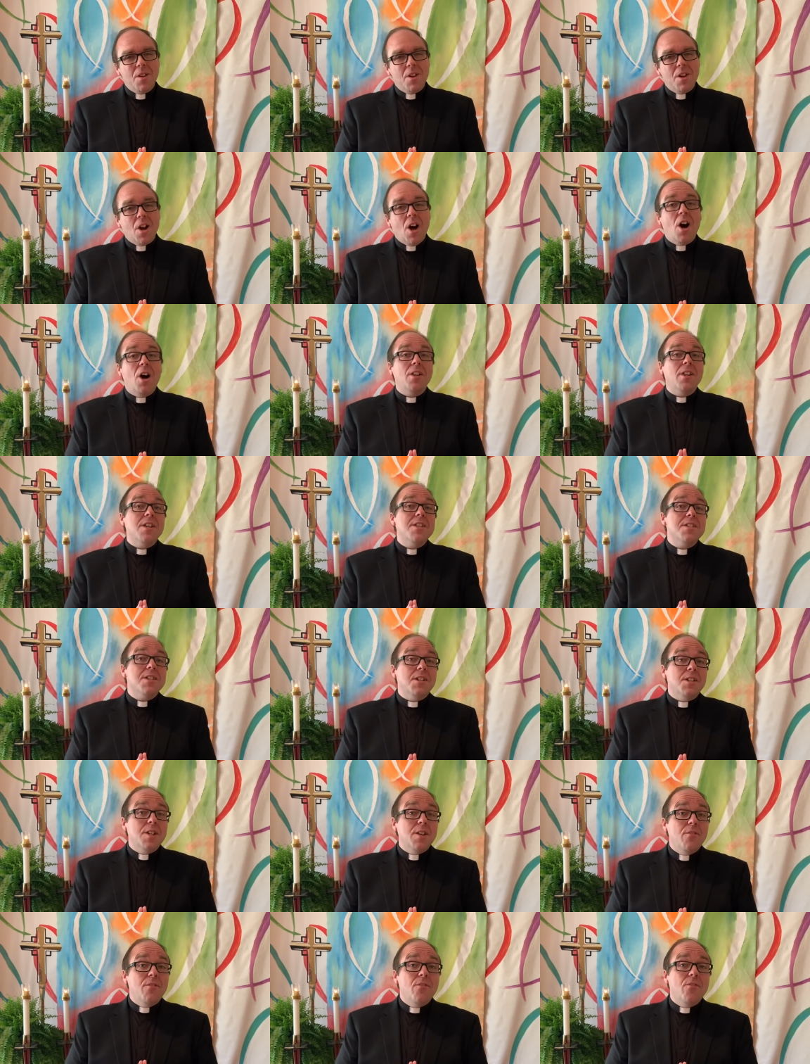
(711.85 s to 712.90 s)
call us to
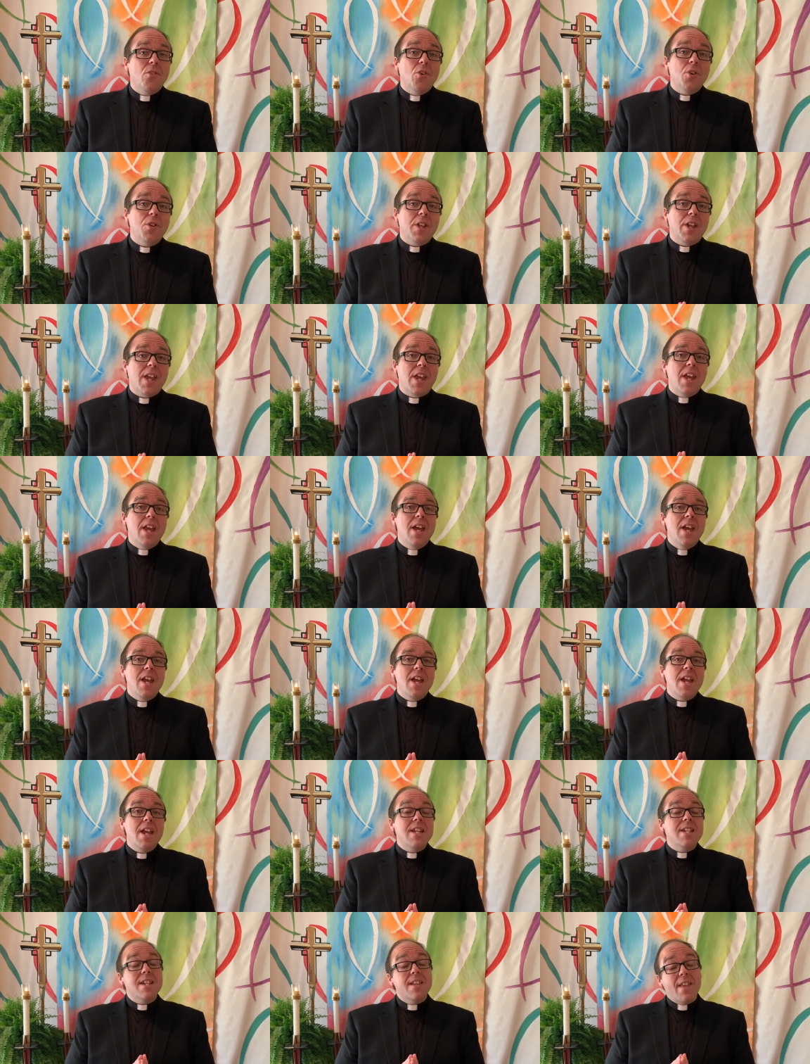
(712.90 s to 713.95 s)
live fully
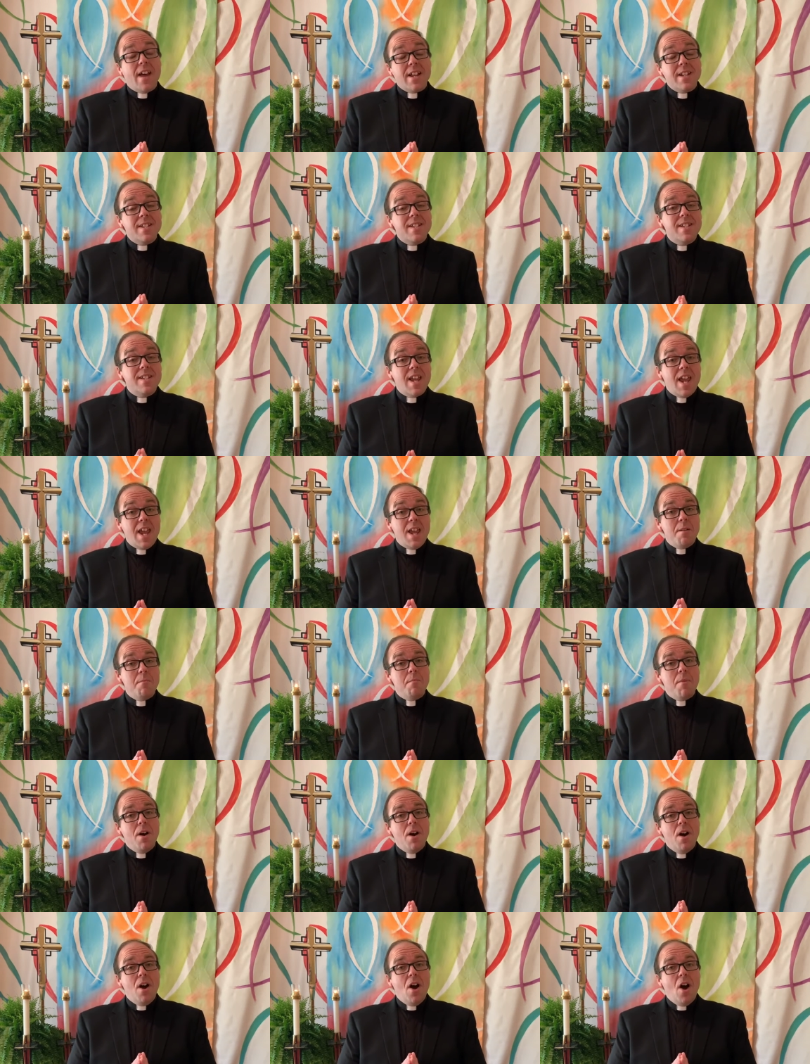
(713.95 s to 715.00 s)
into that
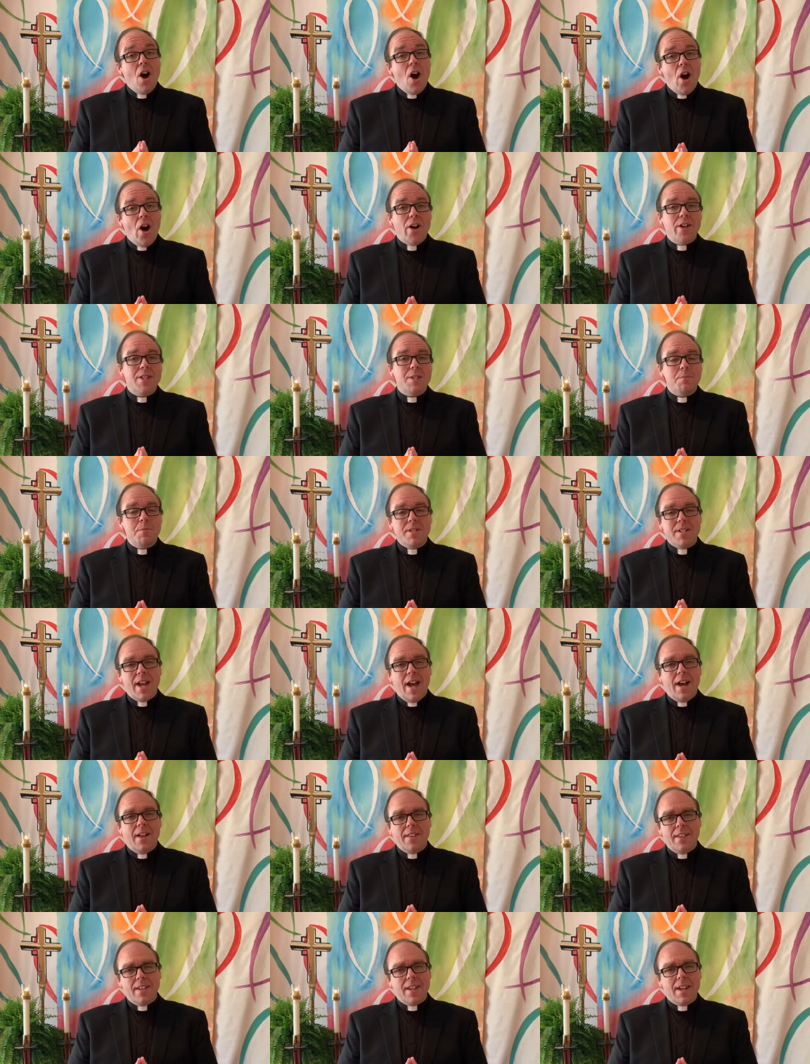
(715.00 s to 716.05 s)
same
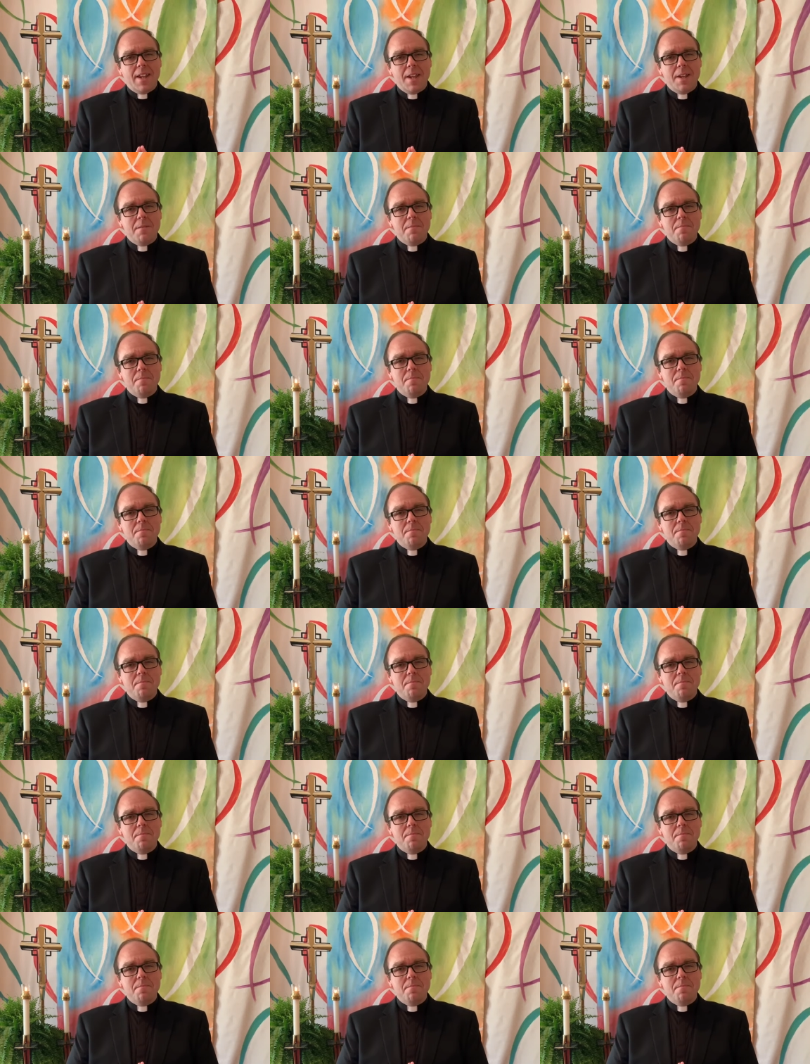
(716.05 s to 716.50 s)
hospitality?